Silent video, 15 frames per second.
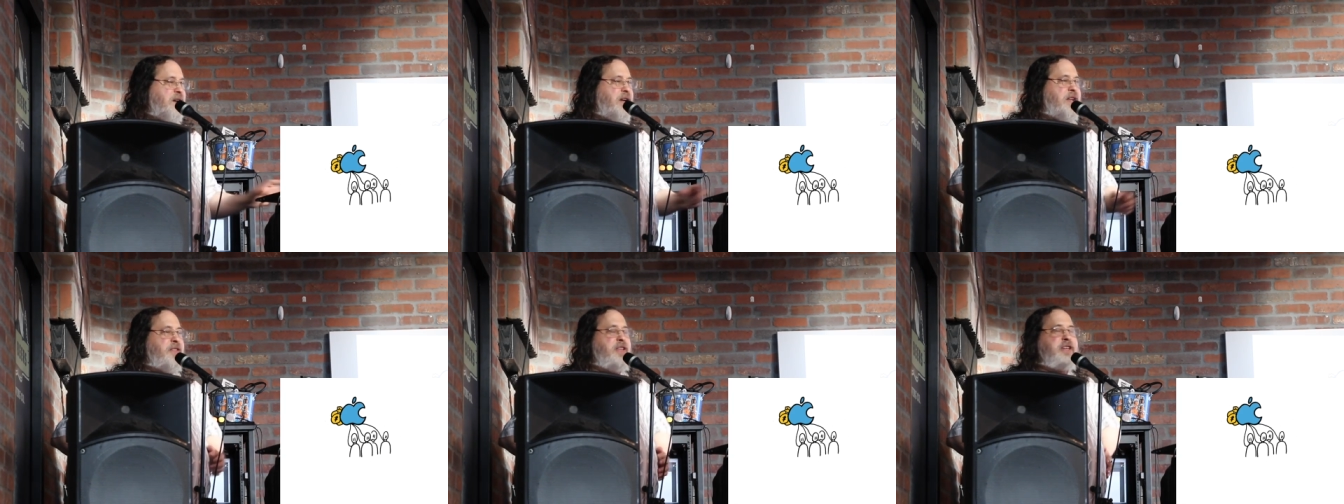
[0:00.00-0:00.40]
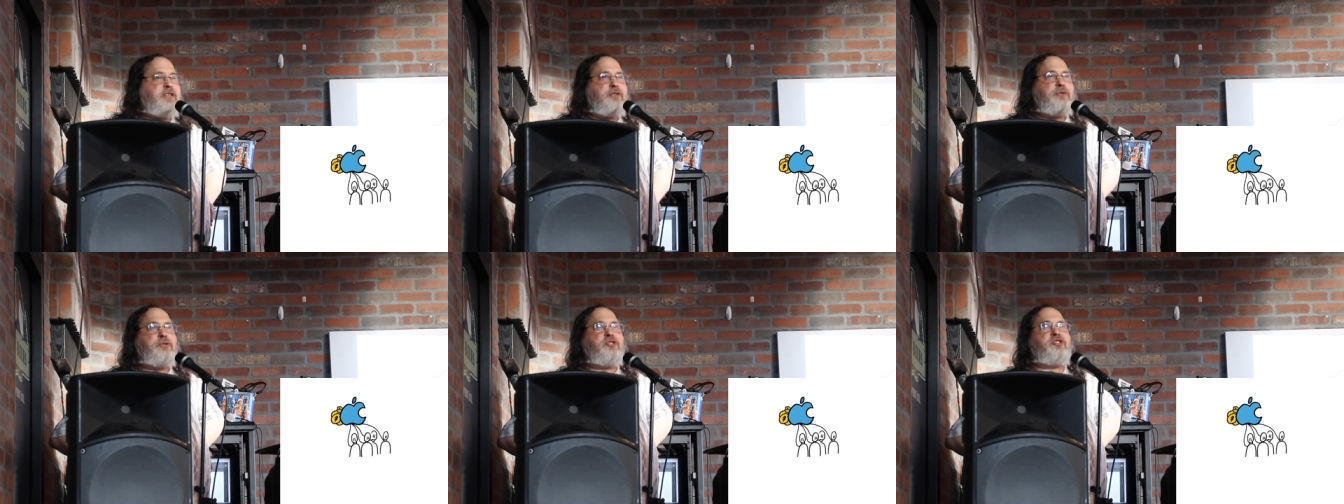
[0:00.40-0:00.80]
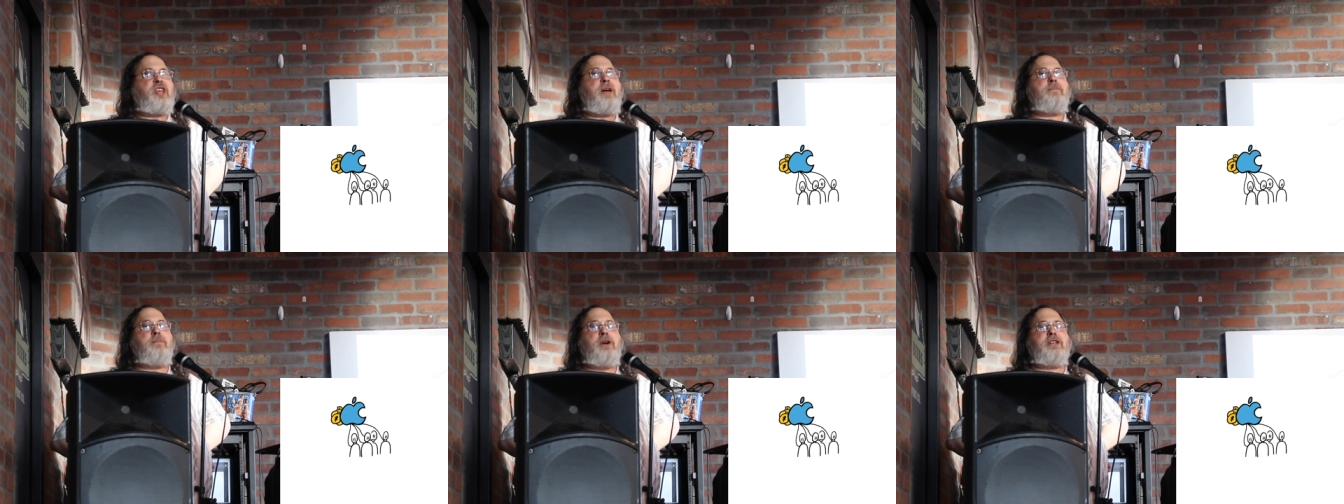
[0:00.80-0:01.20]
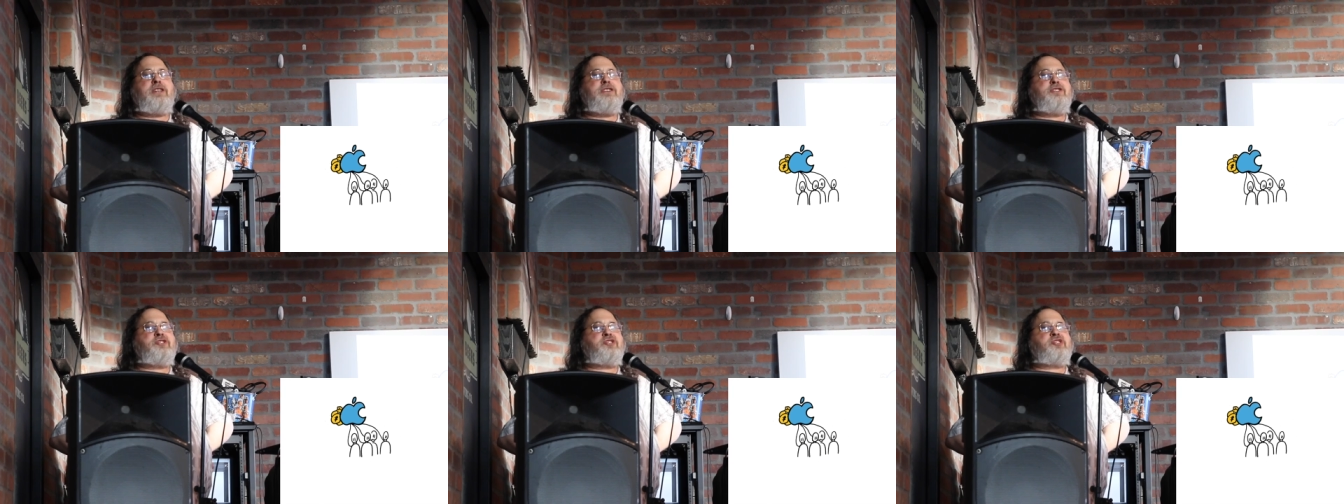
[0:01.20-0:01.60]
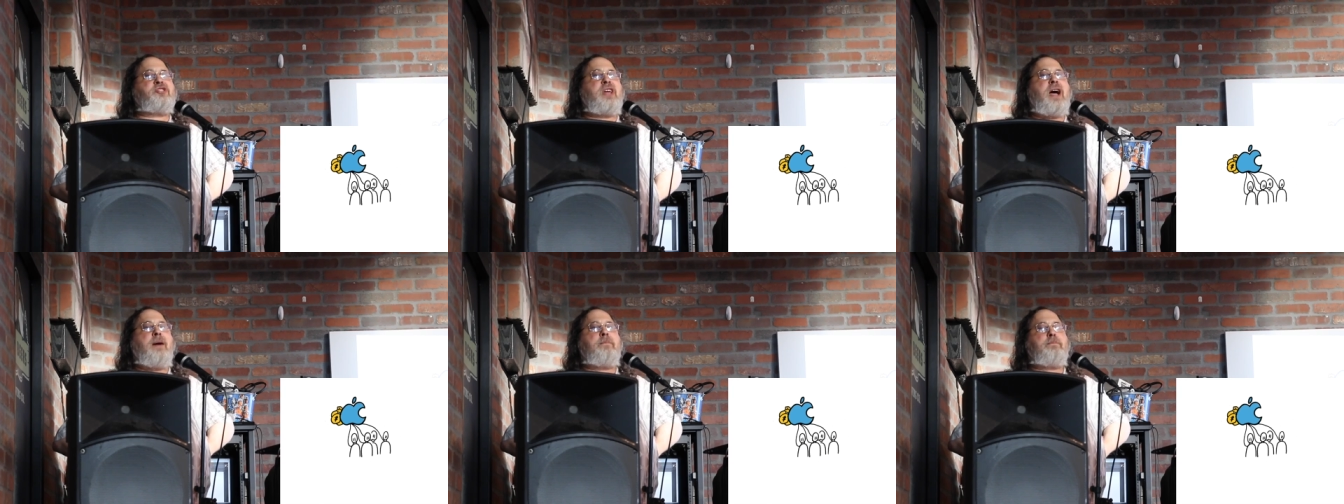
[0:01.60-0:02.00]
And they use that money to
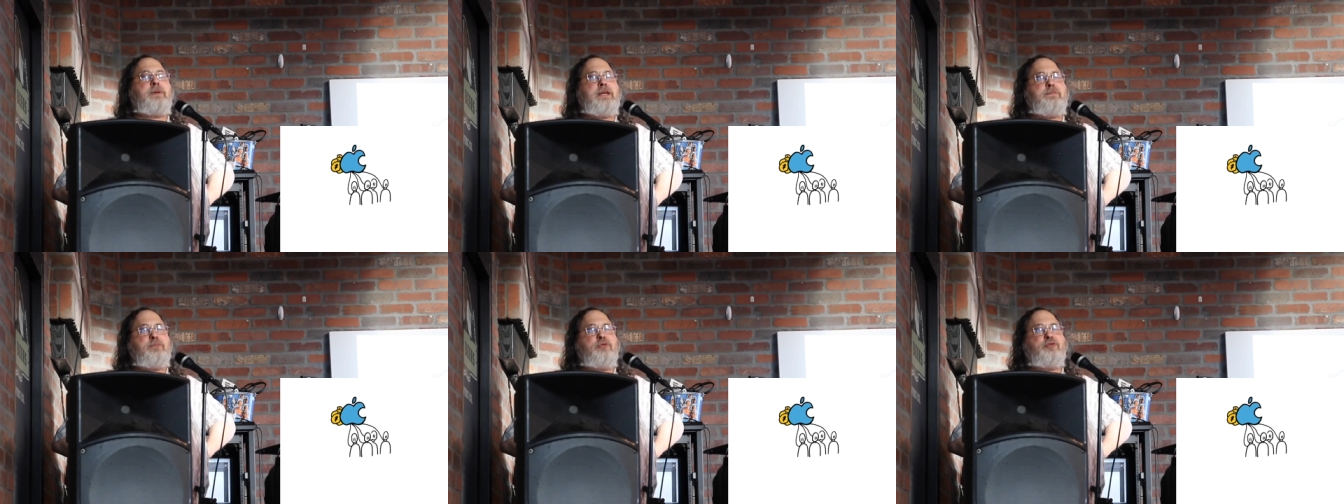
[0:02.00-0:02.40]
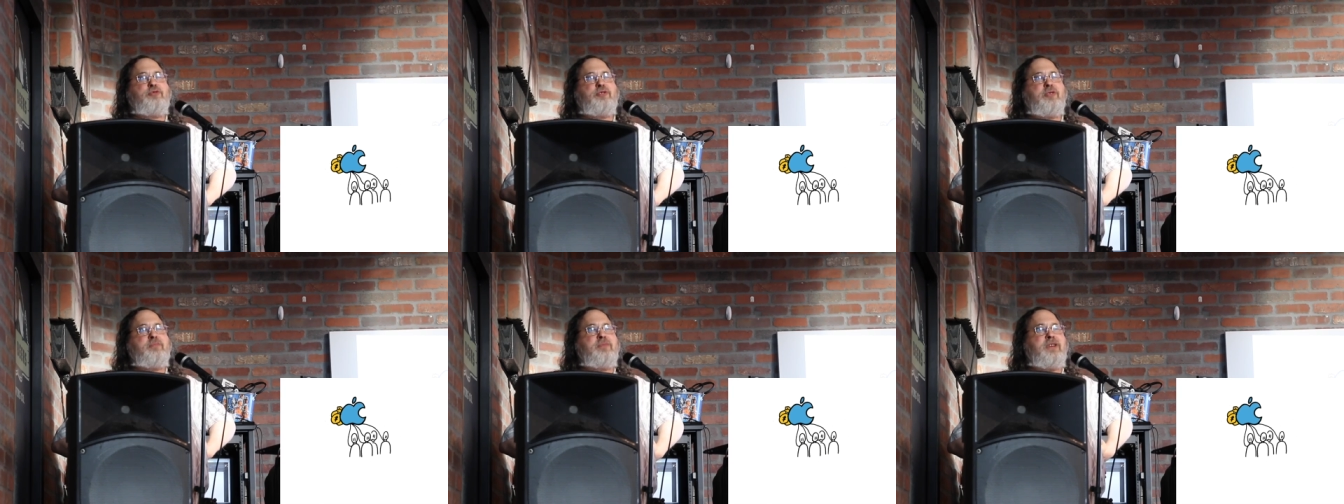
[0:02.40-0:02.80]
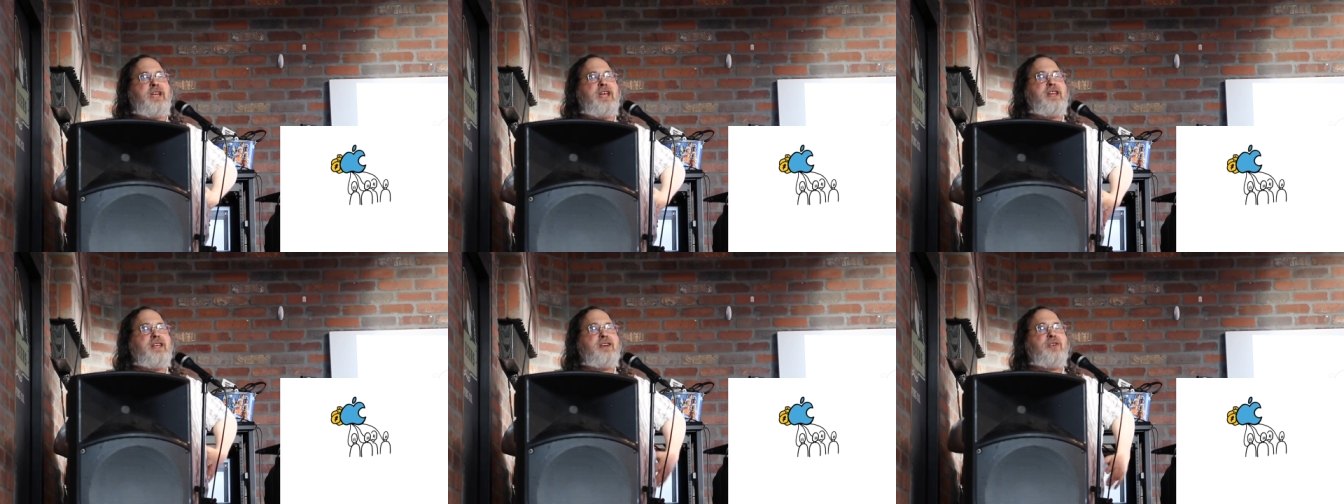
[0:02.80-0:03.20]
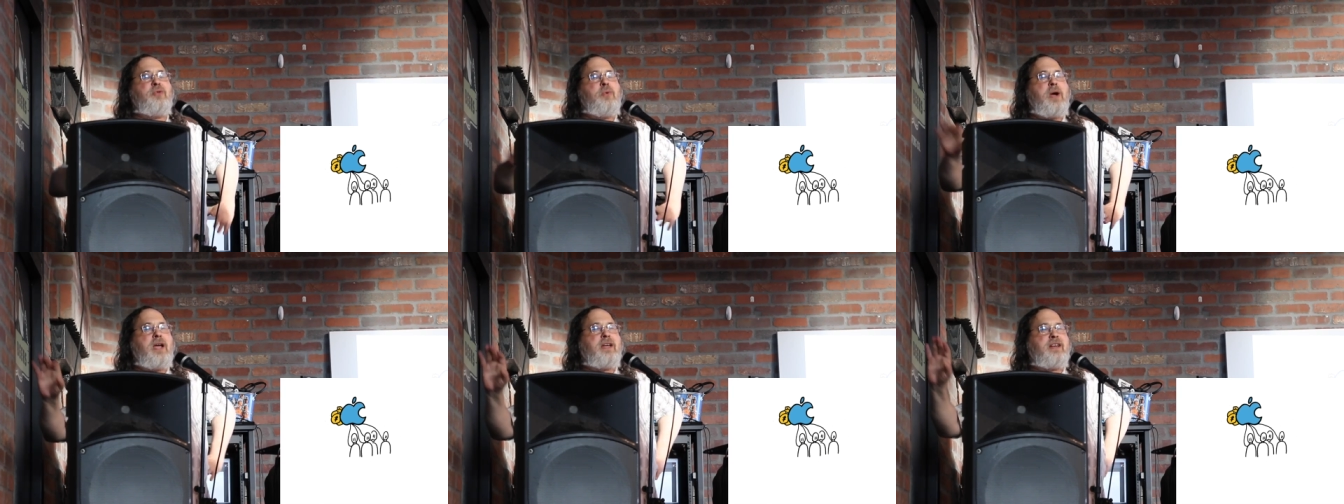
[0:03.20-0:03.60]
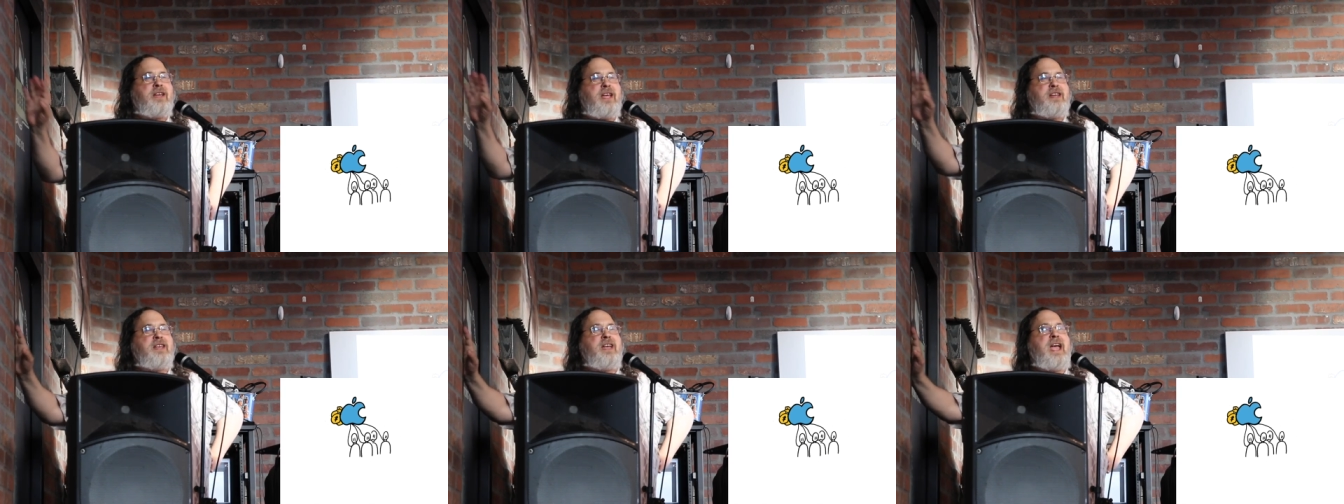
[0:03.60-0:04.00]
stop people from getting, away,
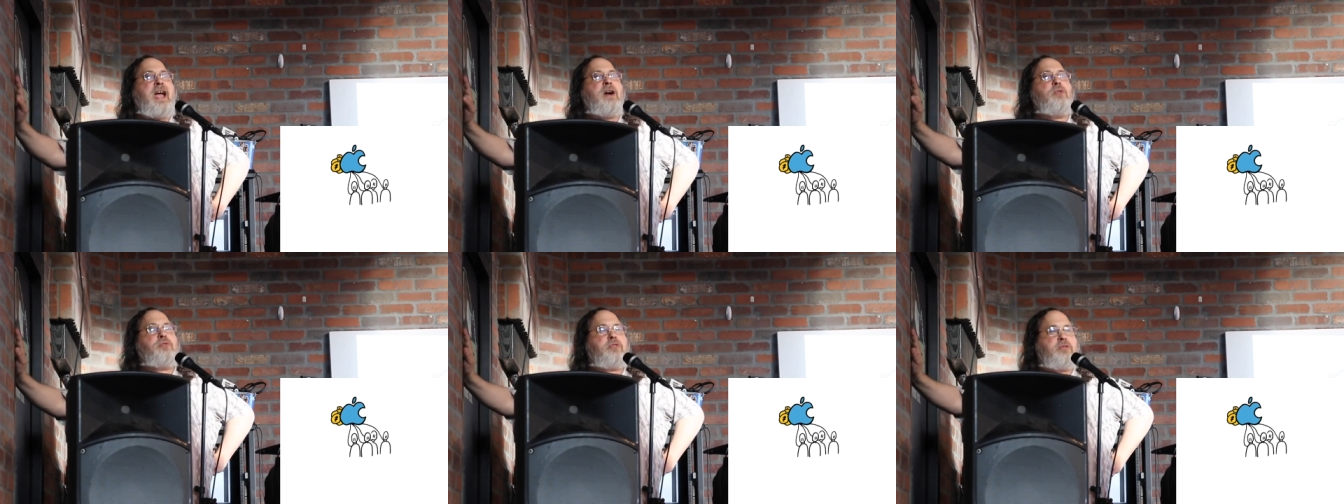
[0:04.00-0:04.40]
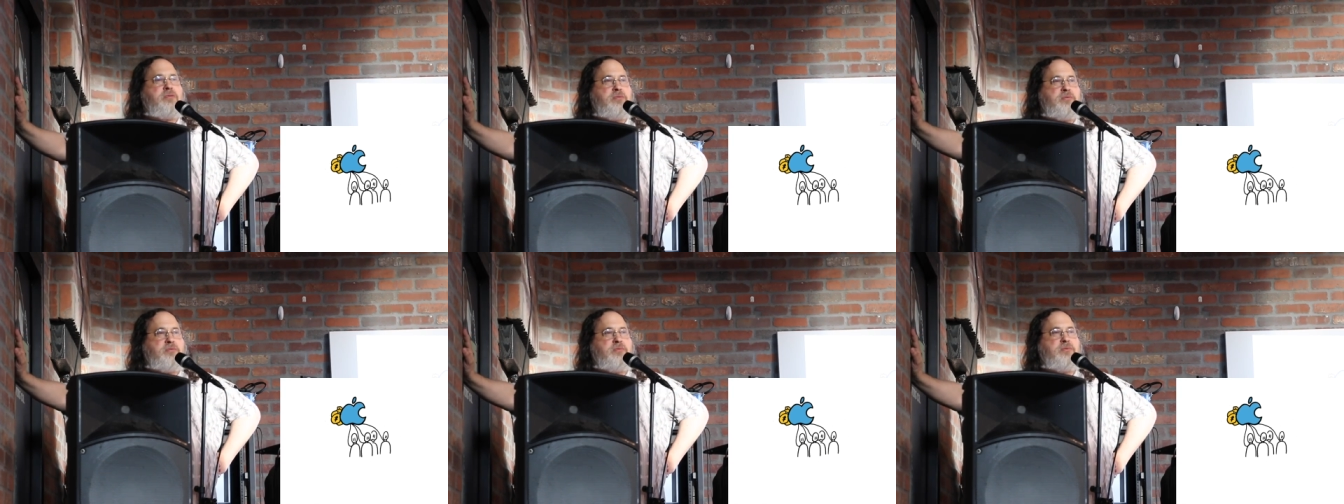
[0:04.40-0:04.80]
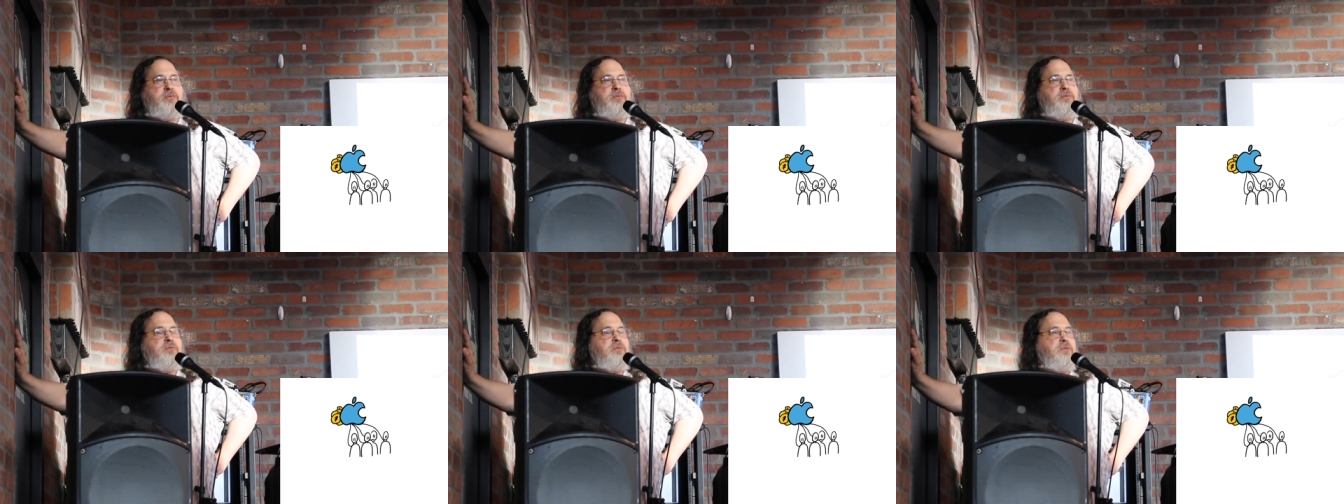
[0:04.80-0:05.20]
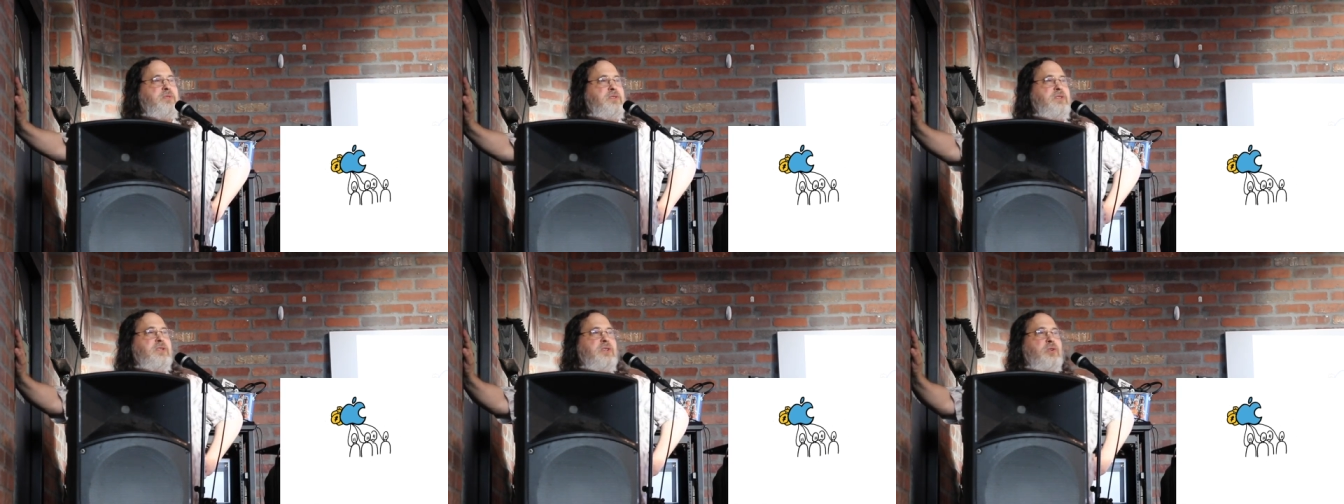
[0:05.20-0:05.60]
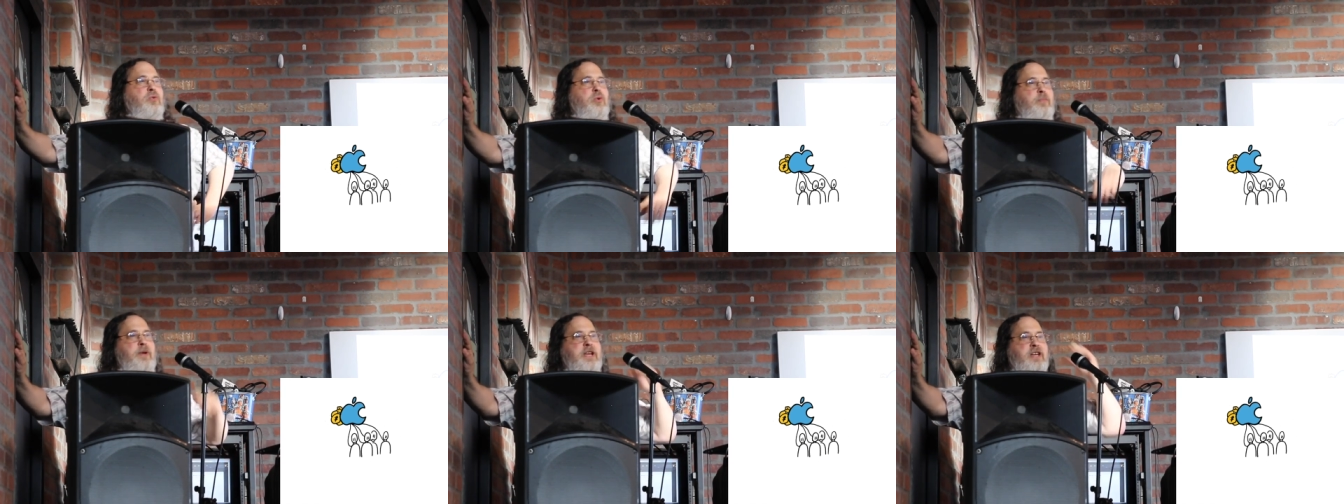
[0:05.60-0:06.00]
getting out
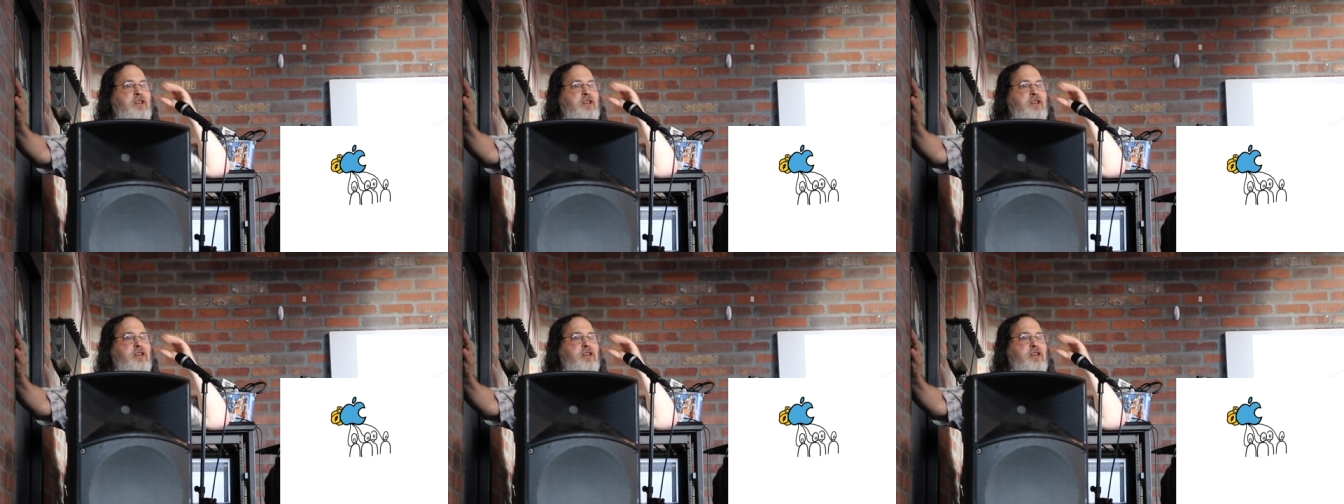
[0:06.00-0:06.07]
or make